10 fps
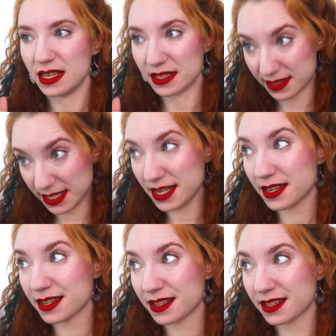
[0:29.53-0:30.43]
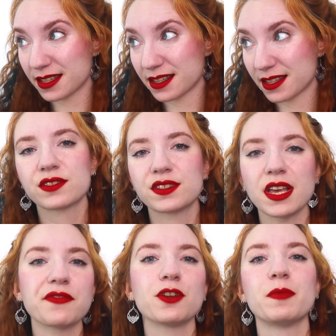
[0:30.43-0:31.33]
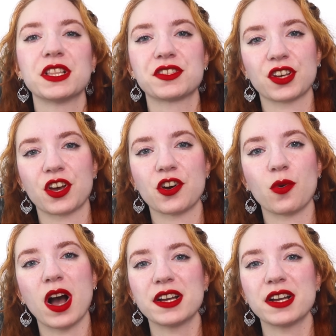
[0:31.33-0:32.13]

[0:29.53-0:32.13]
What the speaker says: You see? Several months ago,